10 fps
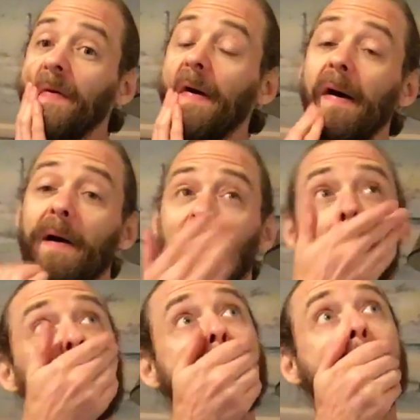
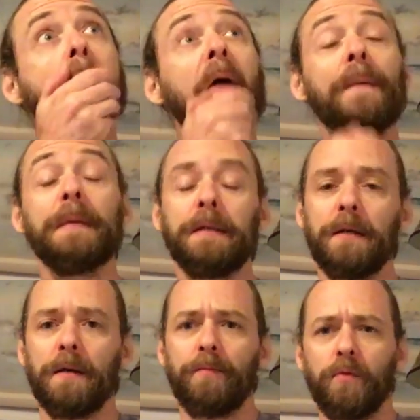I'm
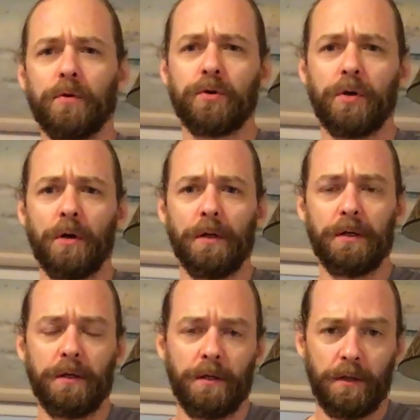in Port
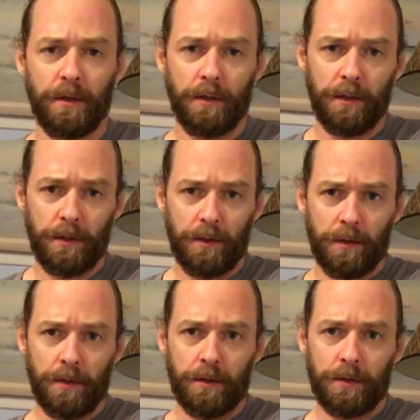Charlotte.
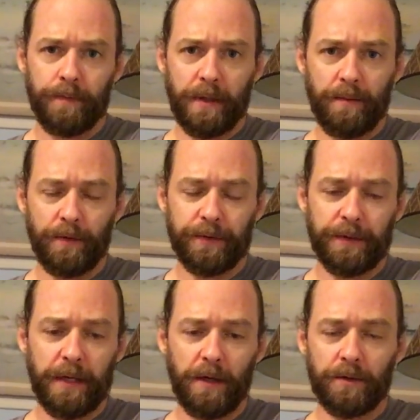Spent most
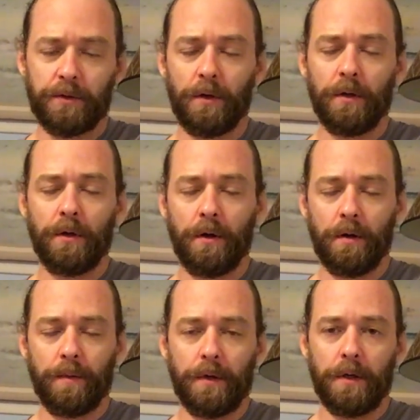of the day on Charlotte
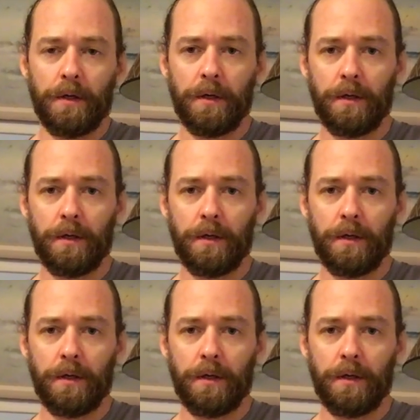Harbor.